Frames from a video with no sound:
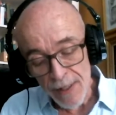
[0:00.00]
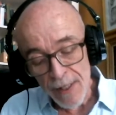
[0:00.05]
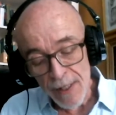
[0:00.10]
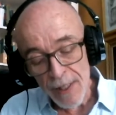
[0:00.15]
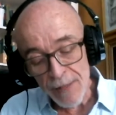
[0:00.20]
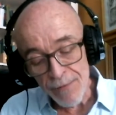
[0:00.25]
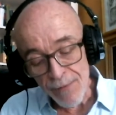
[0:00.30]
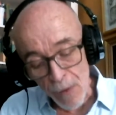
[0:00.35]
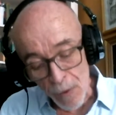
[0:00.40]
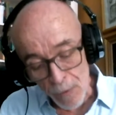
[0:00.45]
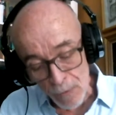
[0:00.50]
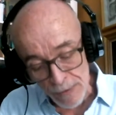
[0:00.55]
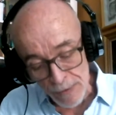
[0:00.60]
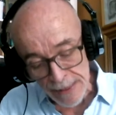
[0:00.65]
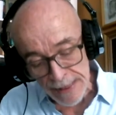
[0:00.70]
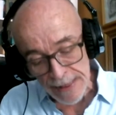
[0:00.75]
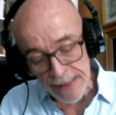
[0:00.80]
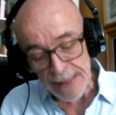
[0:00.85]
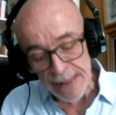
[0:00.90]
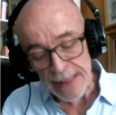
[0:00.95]
If
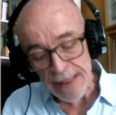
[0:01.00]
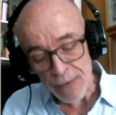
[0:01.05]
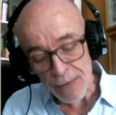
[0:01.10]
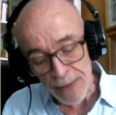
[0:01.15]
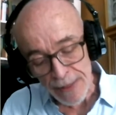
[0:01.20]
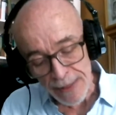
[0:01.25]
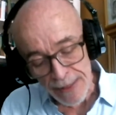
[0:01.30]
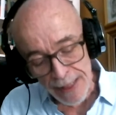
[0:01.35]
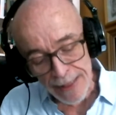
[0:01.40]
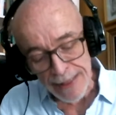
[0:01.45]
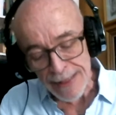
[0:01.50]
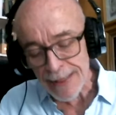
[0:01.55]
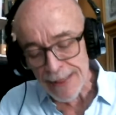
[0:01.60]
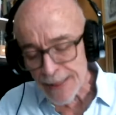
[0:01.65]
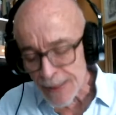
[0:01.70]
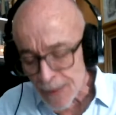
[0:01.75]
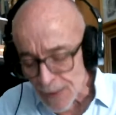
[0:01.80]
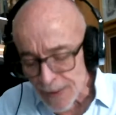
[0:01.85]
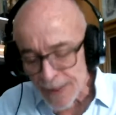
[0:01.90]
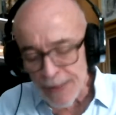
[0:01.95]
only he were not
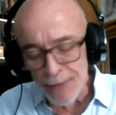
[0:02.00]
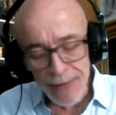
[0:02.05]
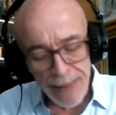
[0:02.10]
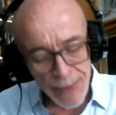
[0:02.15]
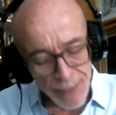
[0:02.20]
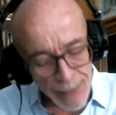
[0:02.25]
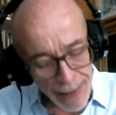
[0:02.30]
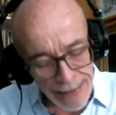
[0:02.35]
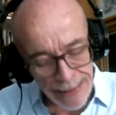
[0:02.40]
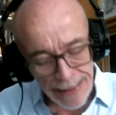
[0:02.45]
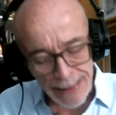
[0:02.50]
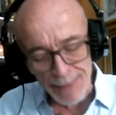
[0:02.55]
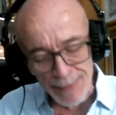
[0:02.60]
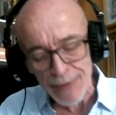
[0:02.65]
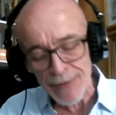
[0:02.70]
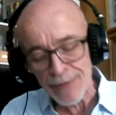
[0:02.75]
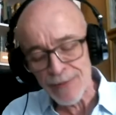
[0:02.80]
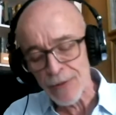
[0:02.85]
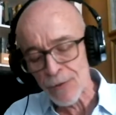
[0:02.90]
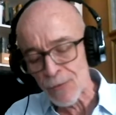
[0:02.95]
solely responsible
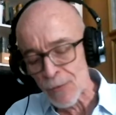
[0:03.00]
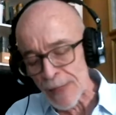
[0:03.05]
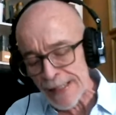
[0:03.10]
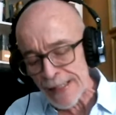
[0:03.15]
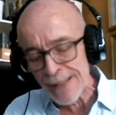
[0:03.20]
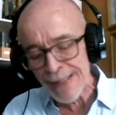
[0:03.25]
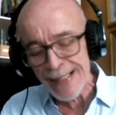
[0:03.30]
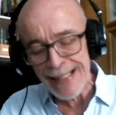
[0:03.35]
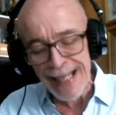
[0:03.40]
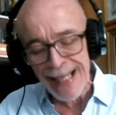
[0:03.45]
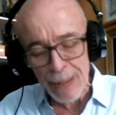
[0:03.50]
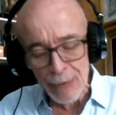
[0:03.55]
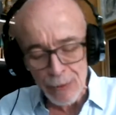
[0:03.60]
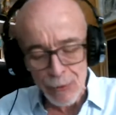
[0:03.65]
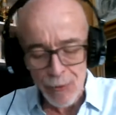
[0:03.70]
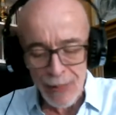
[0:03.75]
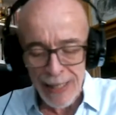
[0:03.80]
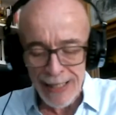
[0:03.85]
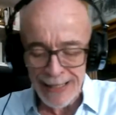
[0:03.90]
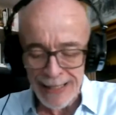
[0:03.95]
for raising
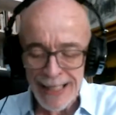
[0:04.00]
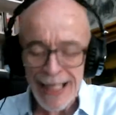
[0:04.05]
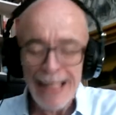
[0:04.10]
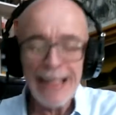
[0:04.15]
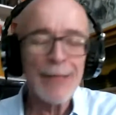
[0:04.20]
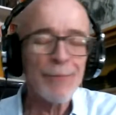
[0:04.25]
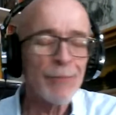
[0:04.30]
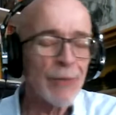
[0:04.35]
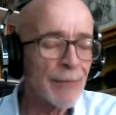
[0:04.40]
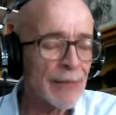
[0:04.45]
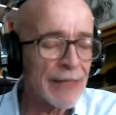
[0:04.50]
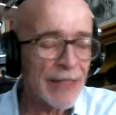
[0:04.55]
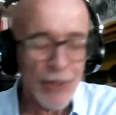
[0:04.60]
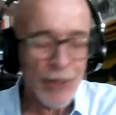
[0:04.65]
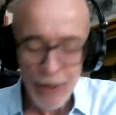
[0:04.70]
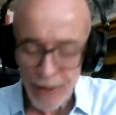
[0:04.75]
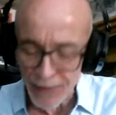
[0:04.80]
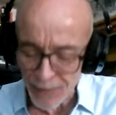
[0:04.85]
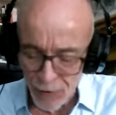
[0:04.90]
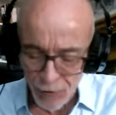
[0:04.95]
outcry at any premonition
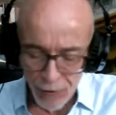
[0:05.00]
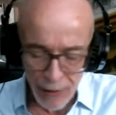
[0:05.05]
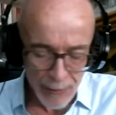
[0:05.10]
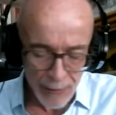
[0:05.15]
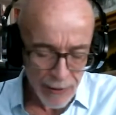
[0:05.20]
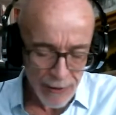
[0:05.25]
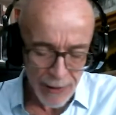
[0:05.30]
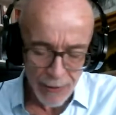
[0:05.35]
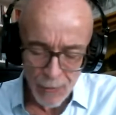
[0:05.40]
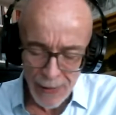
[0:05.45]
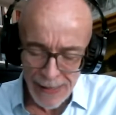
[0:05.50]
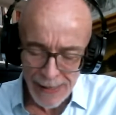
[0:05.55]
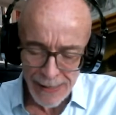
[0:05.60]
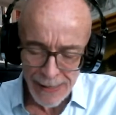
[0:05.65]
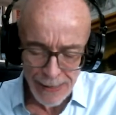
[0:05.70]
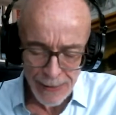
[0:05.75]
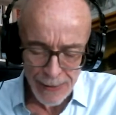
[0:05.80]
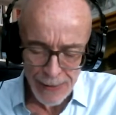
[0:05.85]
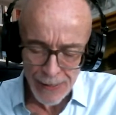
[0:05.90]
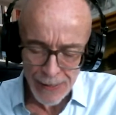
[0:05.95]
of trouble on West
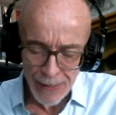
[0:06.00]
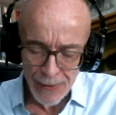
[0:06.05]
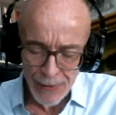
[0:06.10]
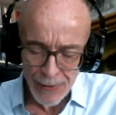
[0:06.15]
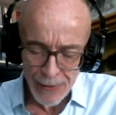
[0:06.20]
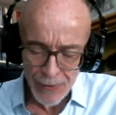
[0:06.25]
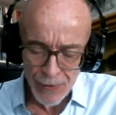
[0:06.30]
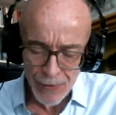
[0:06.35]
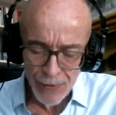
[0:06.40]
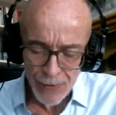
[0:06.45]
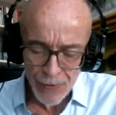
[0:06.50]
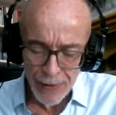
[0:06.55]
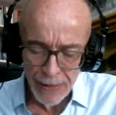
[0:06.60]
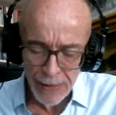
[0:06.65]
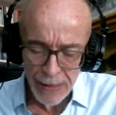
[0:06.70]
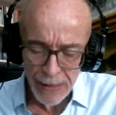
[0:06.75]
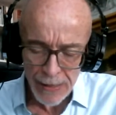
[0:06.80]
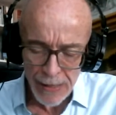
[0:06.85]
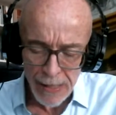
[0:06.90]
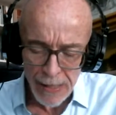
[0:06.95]
16th Street,
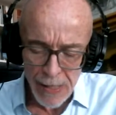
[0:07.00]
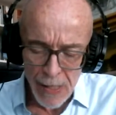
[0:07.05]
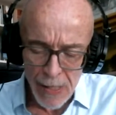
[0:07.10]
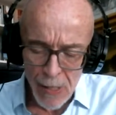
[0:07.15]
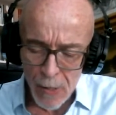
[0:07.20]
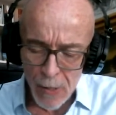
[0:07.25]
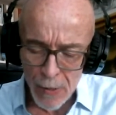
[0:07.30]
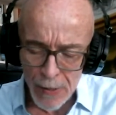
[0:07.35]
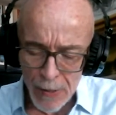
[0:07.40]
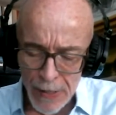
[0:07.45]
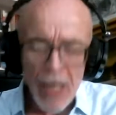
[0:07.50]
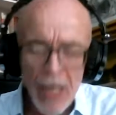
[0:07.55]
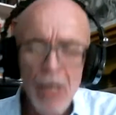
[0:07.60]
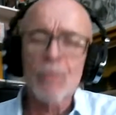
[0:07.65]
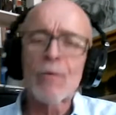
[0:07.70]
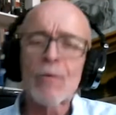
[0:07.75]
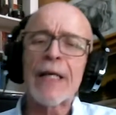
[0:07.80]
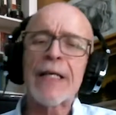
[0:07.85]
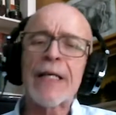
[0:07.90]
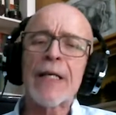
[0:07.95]
or if, right
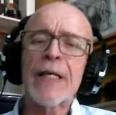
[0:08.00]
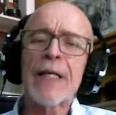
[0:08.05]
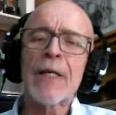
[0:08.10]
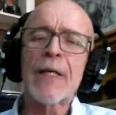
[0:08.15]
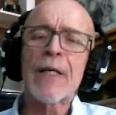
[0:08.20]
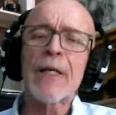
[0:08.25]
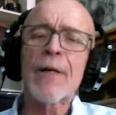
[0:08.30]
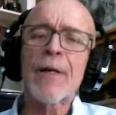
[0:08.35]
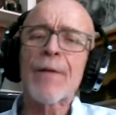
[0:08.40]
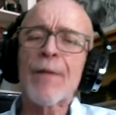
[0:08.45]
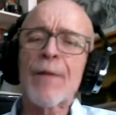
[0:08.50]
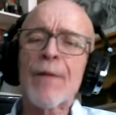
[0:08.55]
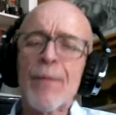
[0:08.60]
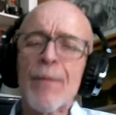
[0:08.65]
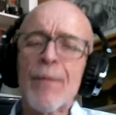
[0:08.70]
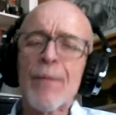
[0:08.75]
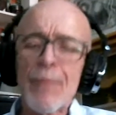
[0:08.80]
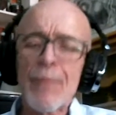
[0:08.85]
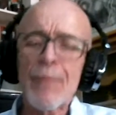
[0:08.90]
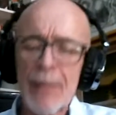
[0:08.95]
out on the pavement, he
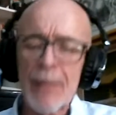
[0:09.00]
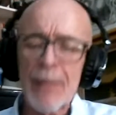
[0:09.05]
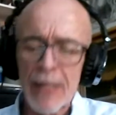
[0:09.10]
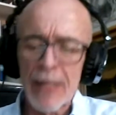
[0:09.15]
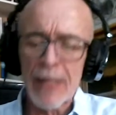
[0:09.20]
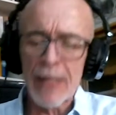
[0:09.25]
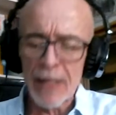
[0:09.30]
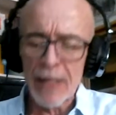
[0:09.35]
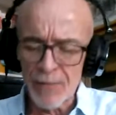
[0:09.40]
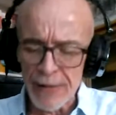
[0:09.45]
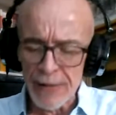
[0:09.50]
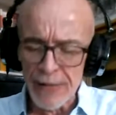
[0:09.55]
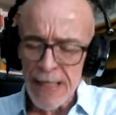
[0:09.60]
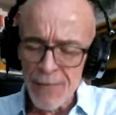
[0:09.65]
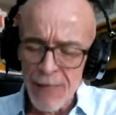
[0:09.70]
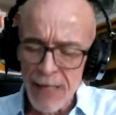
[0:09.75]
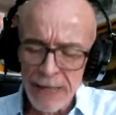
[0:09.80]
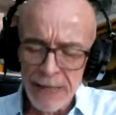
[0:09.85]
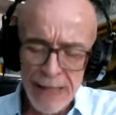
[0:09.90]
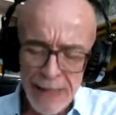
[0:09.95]
might lay down
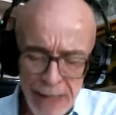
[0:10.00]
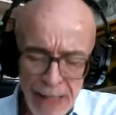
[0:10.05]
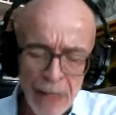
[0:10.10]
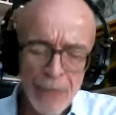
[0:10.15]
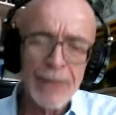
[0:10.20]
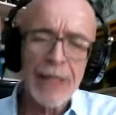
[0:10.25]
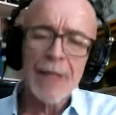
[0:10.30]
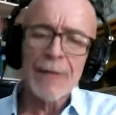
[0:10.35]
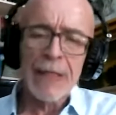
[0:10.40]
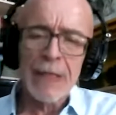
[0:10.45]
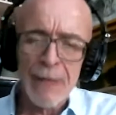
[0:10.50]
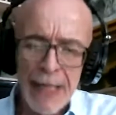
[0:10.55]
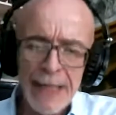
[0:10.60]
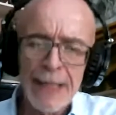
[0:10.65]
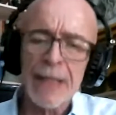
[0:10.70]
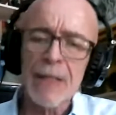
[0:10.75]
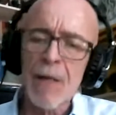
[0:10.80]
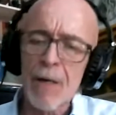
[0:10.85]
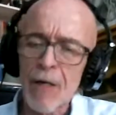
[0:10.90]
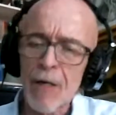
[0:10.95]
the clanking
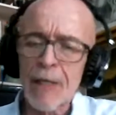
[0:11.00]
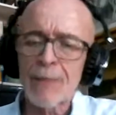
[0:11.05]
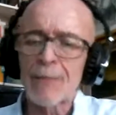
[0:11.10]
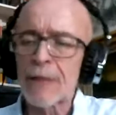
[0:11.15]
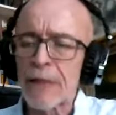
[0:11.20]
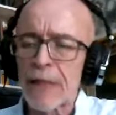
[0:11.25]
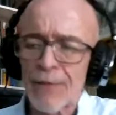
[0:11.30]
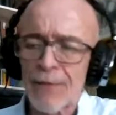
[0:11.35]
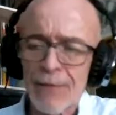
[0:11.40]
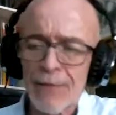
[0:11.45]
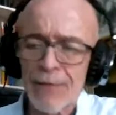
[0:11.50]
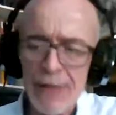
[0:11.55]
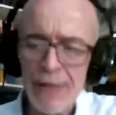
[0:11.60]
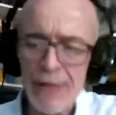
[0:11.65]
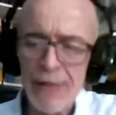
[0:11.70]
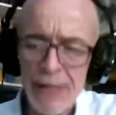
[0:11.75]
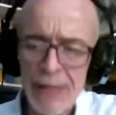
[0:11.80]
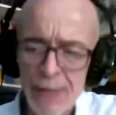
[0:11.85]
armor of his bluster.